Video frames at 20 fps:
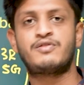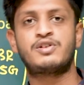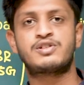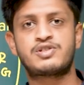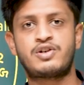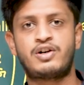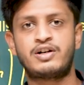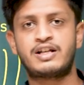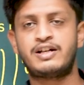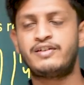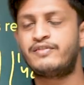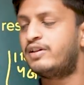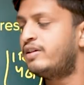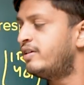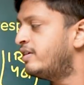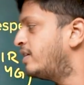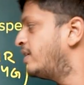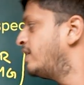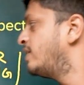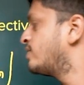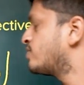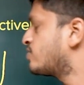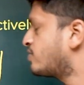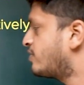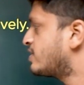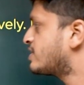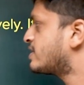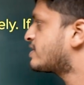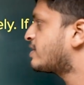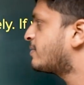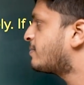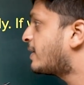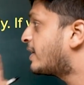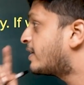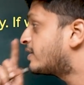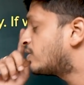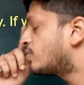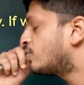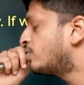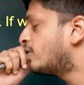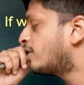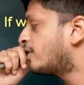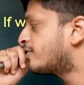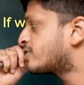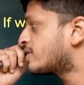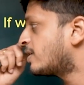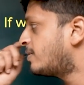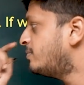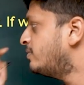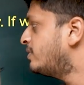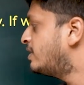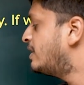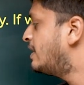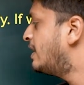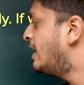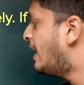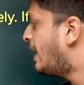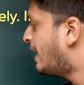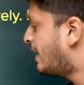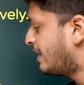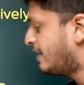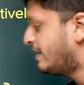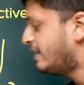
was not given. So we just applied the rule of sum. And